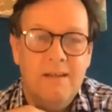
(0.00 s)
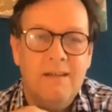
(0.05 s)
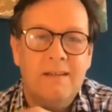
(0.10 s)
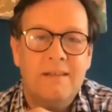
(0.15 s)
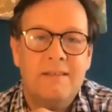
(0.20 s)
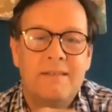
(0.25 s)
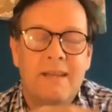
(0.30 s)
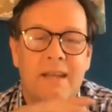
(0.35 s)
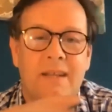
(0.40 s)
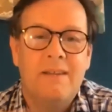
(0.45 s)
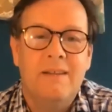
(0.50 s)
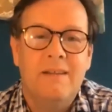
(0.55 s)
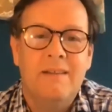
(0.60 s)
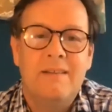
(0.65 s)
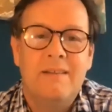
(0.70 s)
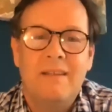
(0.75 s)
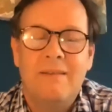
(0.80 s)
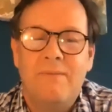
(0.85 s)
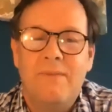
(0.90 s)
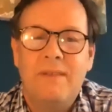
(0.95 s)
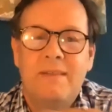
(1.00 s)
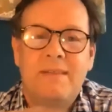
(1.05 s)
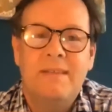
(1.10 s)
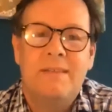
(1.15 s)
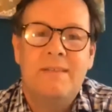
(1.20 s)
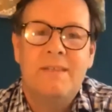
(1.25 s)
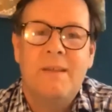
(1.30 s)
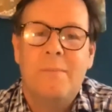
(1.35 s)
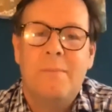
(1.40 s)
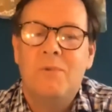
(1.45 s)
second, if this is
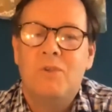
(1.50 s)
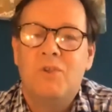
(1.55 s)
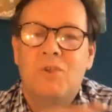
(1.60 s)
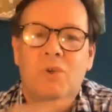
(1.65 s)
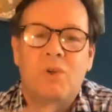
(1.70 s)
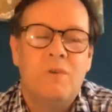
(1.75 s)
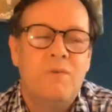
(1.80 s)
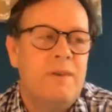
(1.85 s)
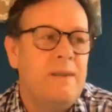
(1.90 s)
some sort of